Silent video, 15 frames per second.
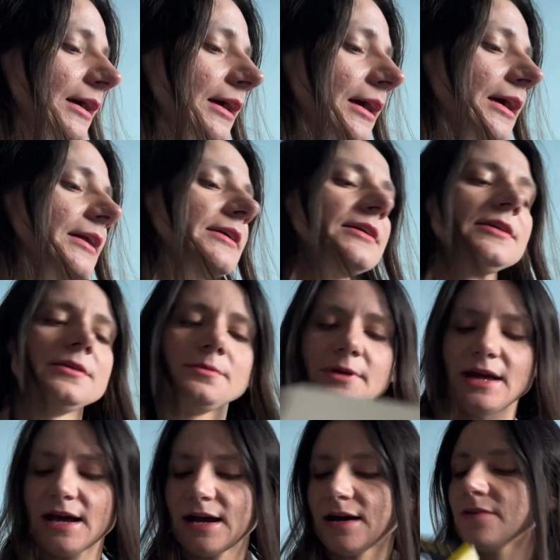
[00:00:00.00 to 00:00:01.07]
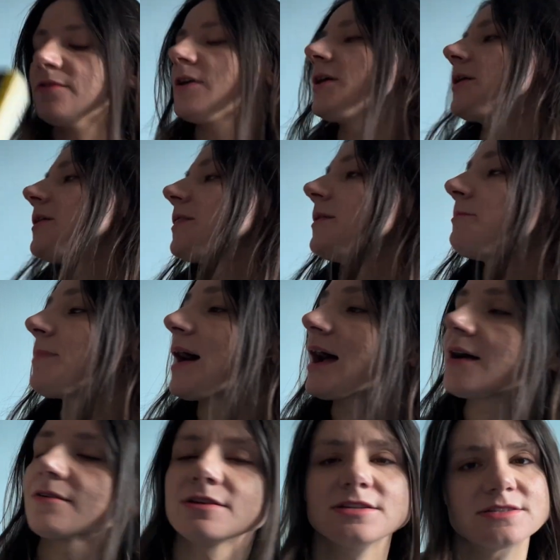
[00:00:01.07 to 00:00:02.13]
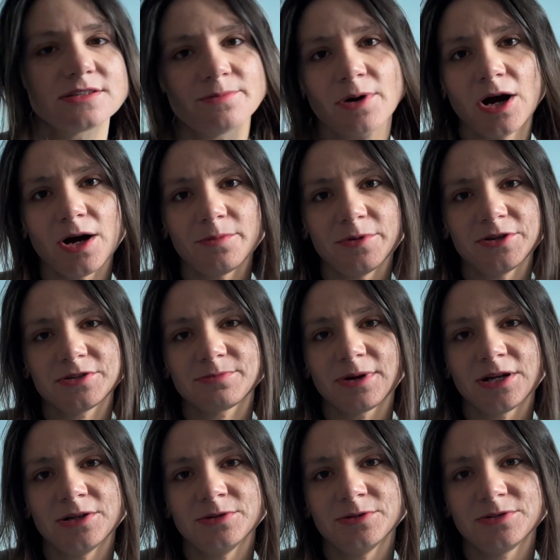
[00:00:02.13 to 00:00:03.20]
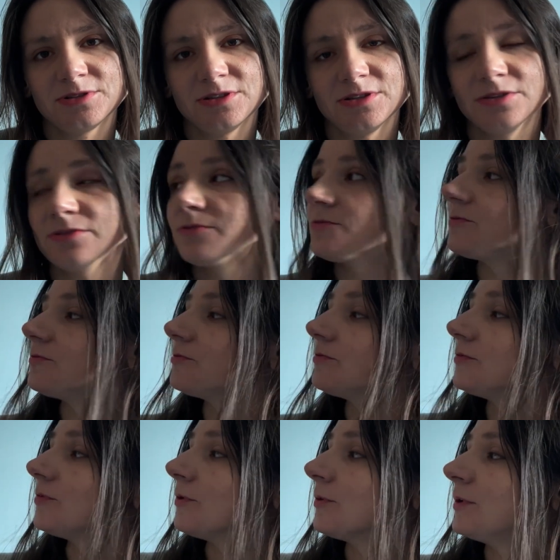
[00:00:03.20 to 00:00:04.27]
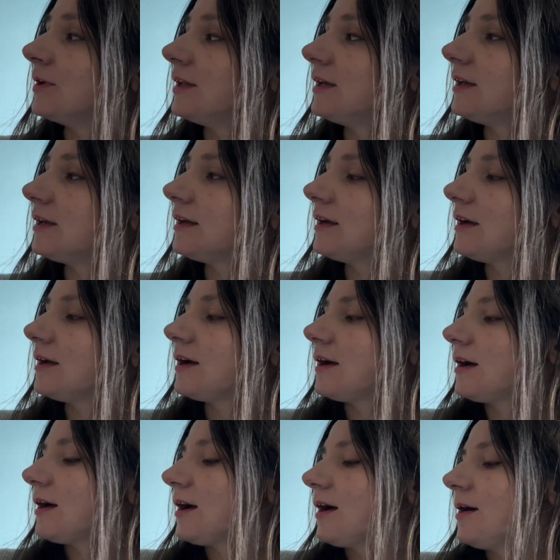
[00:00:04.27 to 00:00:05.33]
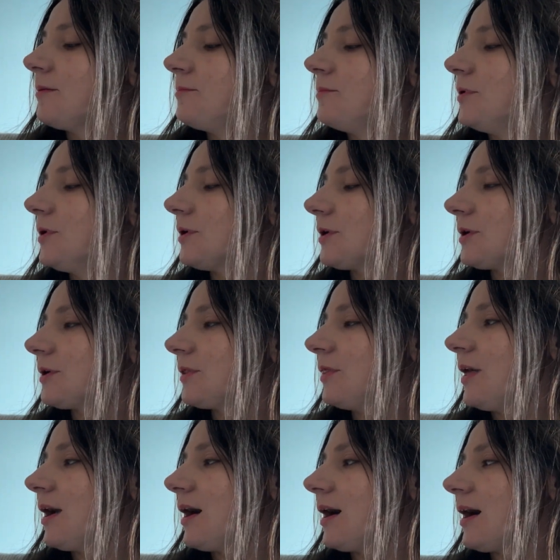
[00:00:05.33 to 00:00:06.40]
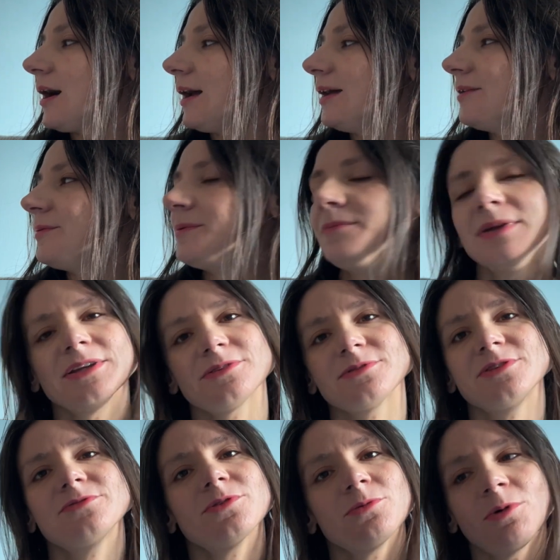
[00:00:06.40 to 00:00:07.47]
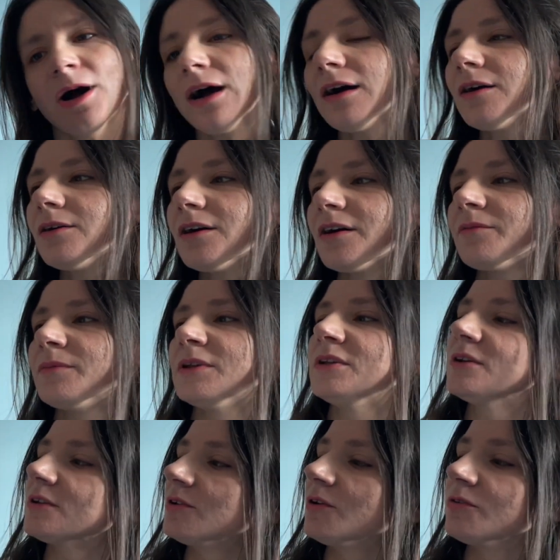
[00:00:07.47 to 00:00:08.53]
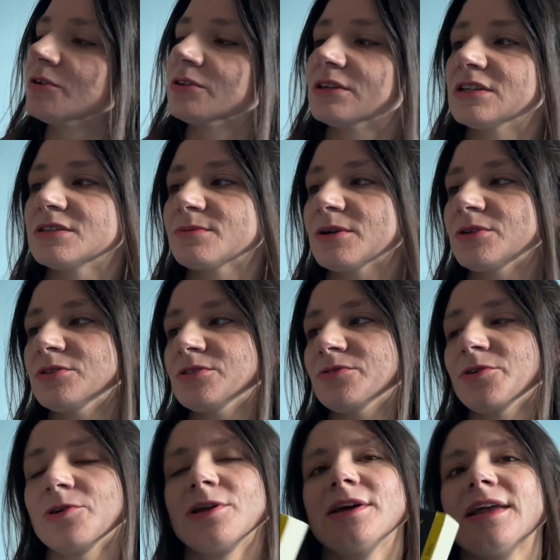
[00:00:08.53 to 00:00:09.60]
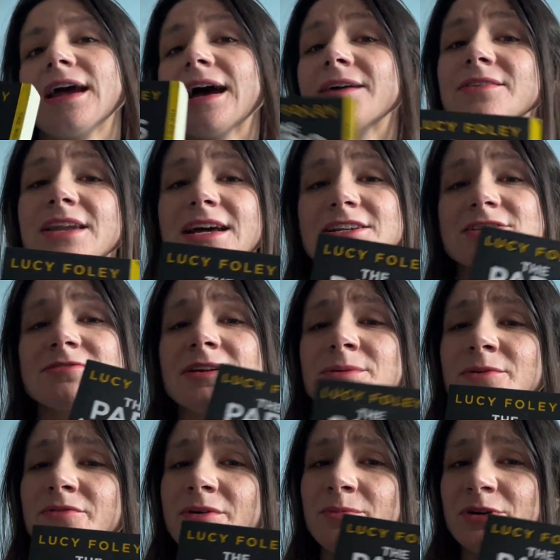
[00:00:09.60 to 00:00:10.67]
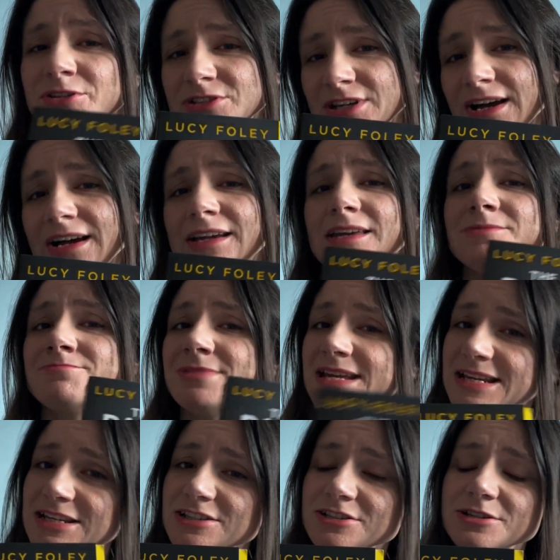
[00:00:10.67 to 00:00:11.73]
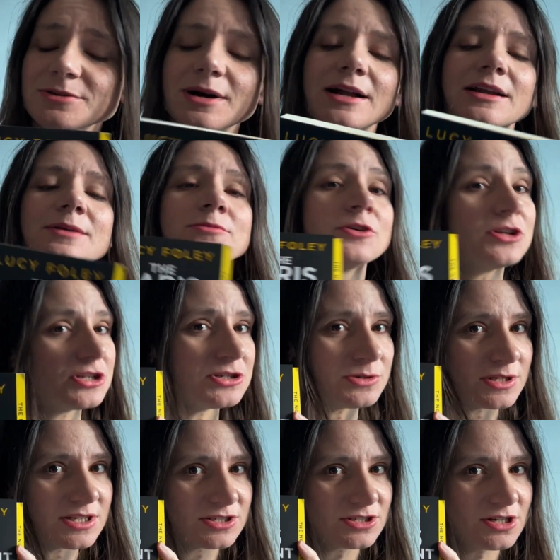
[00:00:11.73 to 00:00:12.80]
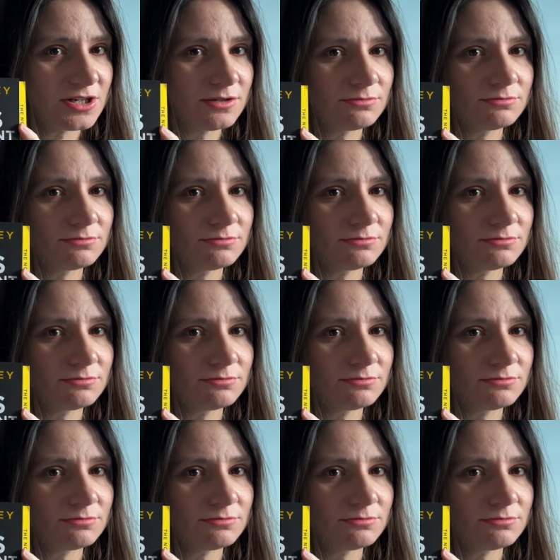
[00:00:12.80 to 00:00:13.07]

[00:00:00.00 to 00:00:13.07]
And here we have The Paris Apartment by Lucy Foley, a book that I have been meaning to read for a while. I've been hearing a lot of good things about Lucy Foley, and I haven't actually read one of her books yet. I keep meaning to, and I'm going to do it this year.